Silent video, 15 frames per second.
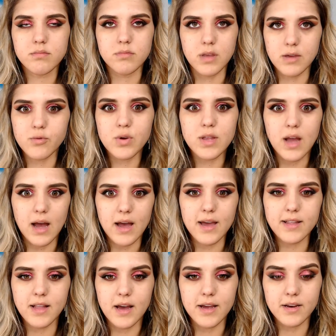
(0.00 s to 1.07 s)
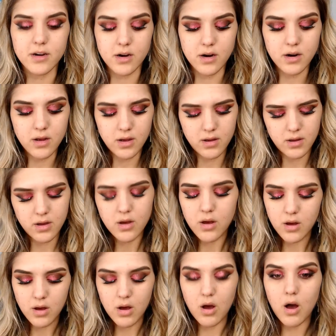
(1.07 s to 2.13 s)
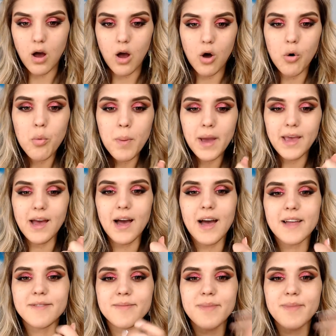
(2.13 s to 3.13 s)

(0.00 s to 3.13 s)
eyeliner. Oh my god,